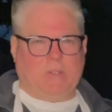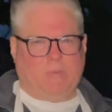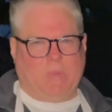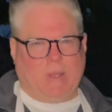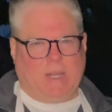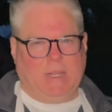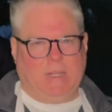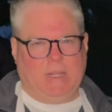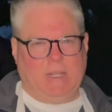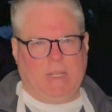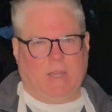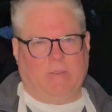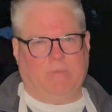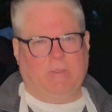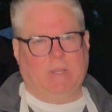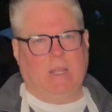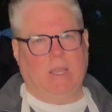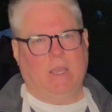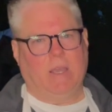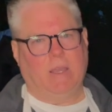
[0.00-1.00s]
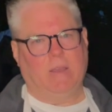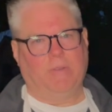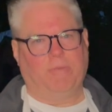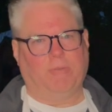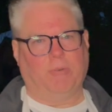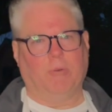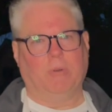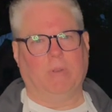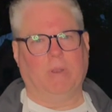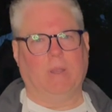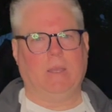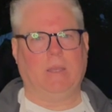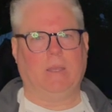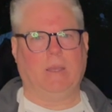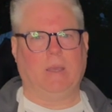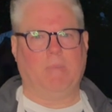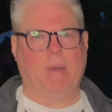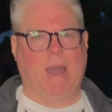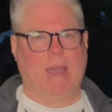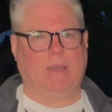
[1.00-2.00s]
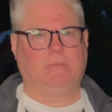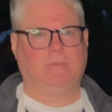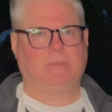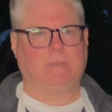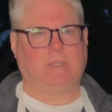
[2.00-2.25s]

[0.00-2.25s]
been in the oven for about